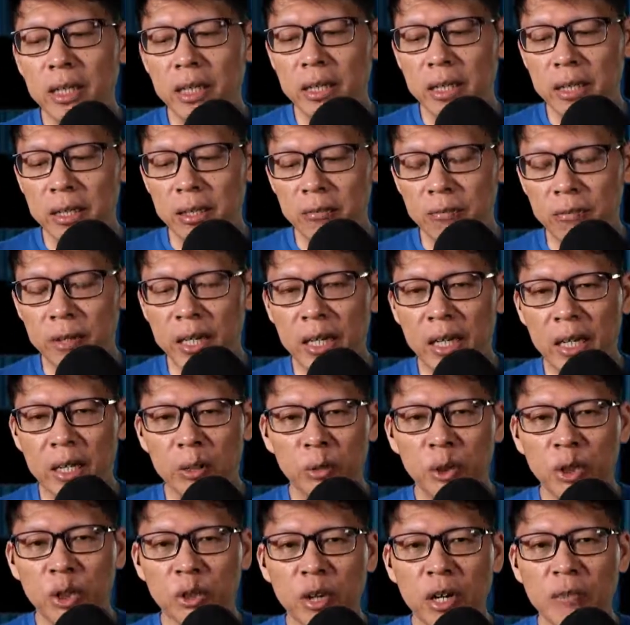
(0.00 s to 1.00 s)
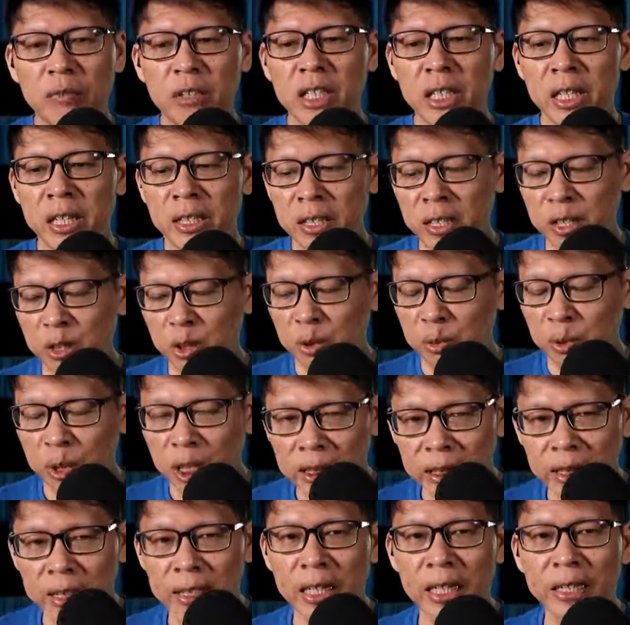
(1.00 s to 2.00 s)
In fact, I was gravitating
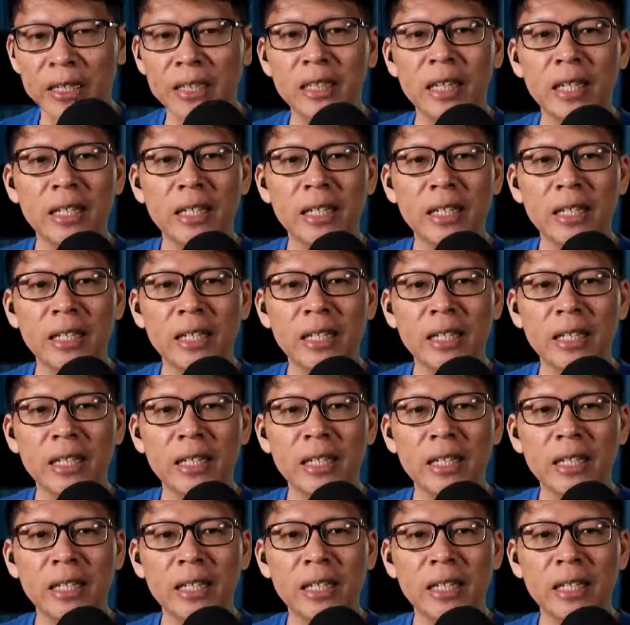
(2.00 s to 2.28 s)
towards another